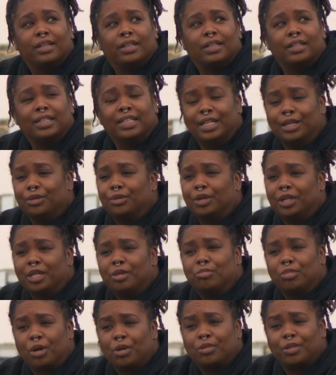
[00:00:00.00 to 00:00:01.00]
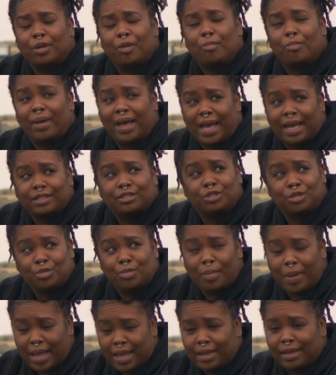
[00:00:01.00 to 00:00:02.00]
literally broke their backs to
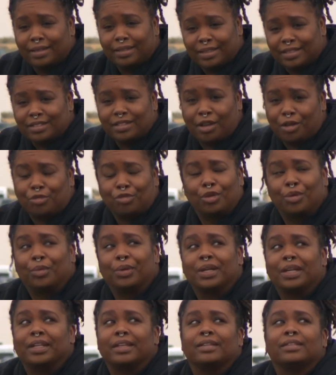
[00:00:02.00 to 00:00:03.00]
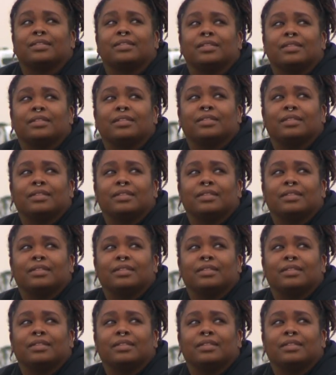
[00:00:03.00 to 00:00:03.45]
make this country what it is.